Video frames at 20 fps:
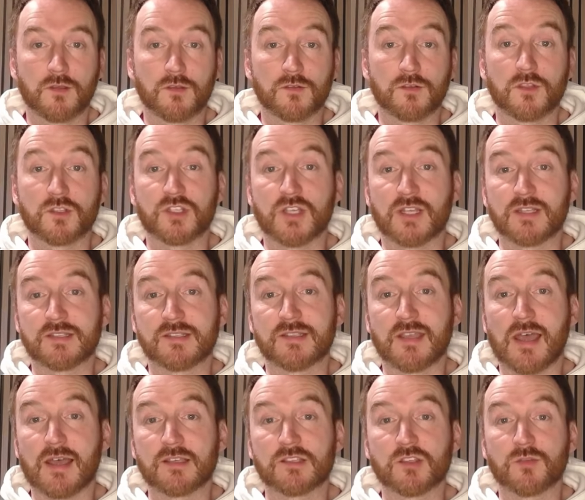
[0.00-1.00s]
so the chances
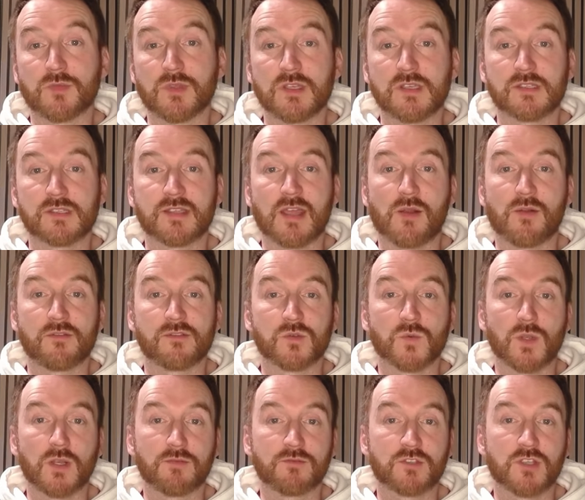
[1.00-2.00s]
are some of these tariffs
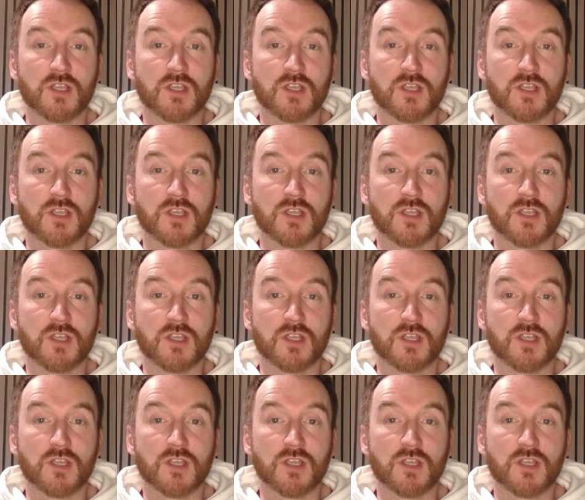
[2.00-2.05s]
will have